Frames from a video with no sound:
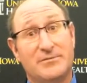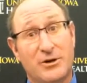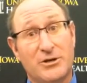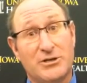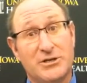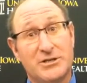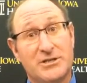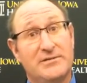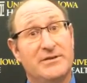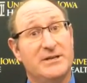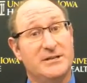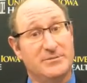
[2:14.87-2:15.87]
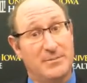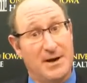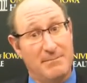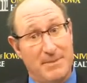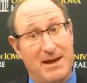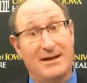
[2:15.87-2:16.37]
versions of each of
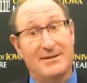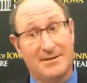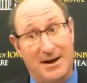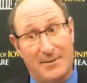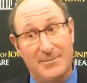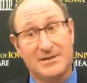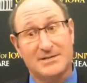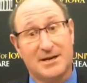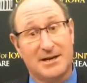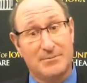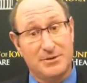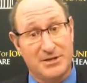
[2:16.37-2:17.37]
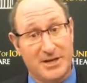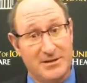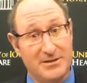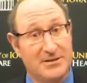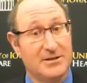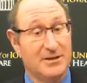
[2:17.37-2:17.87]
my main topics that I
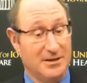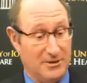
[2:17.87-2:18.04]
present: